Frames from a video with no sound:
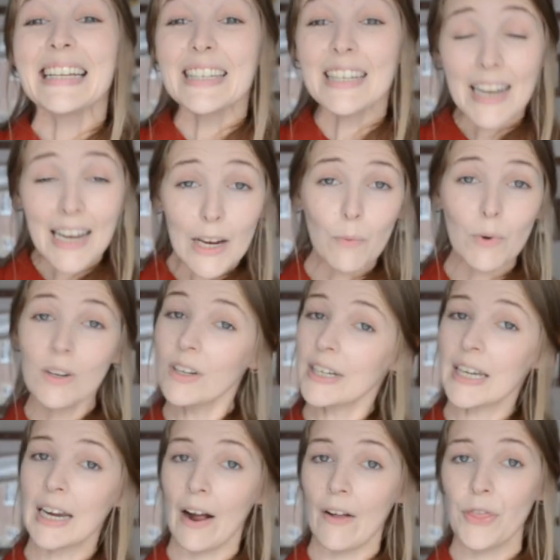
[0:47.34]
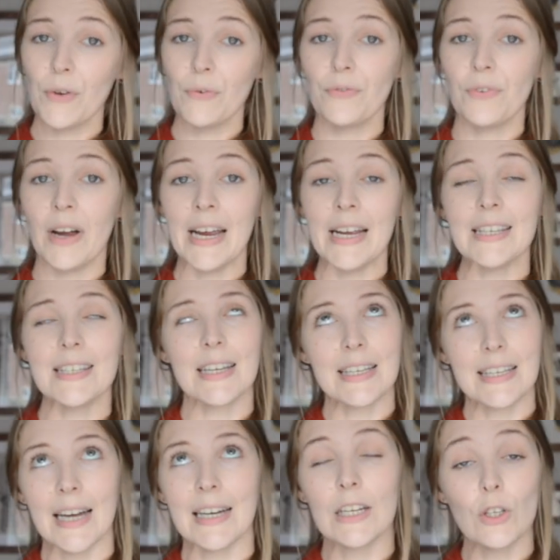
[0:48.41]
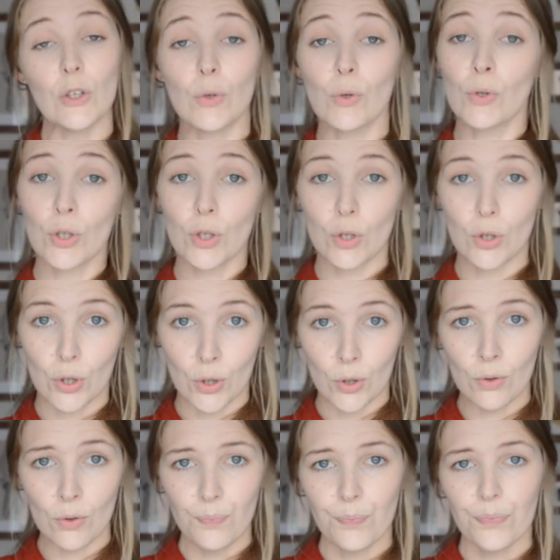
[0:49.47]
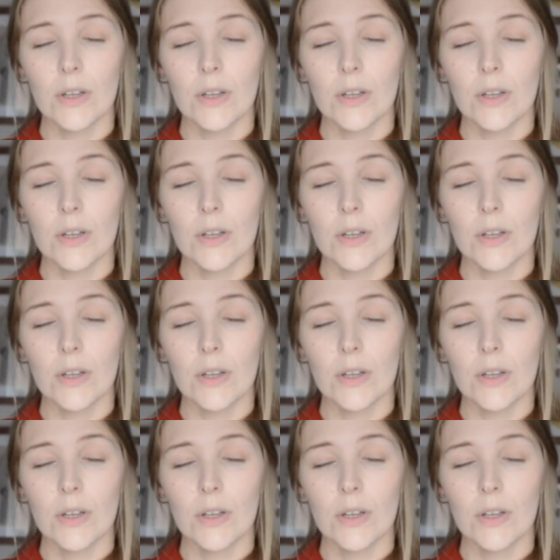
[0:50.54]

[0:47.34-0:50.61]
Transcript: Today we're looking at the phrase getting used to,